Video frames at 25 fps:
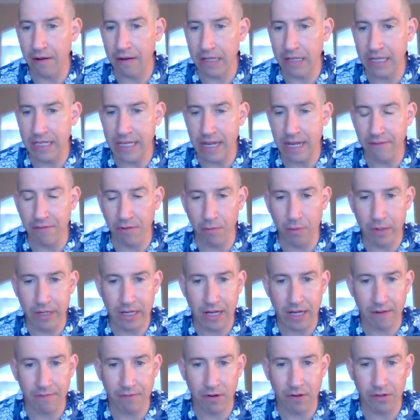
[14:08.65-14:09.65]
he never
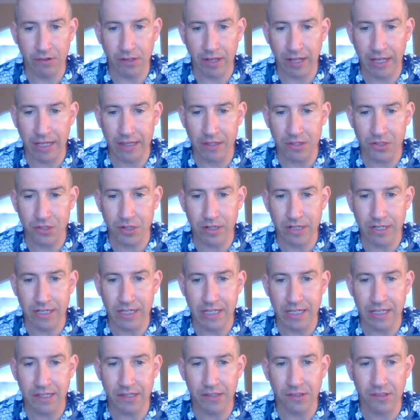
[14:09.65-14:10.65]
recovers, and the
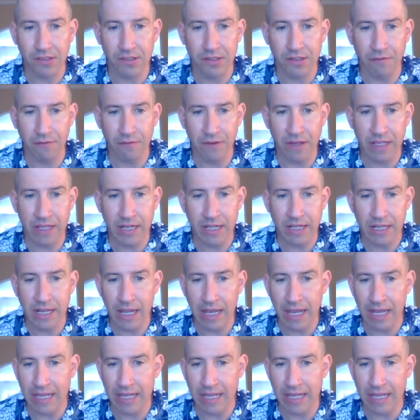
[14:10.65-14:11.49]
treaty is defeated.